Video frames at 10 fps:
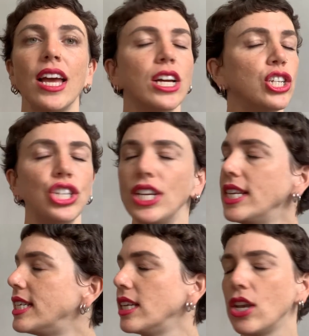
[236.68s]
She
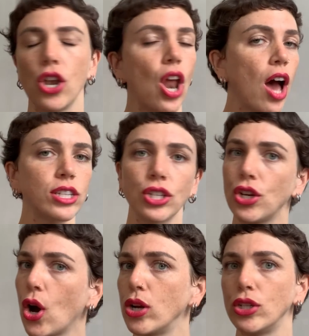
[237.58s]
did not
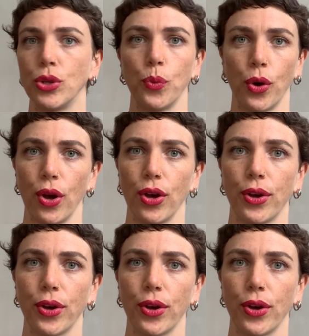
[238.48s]
go to work.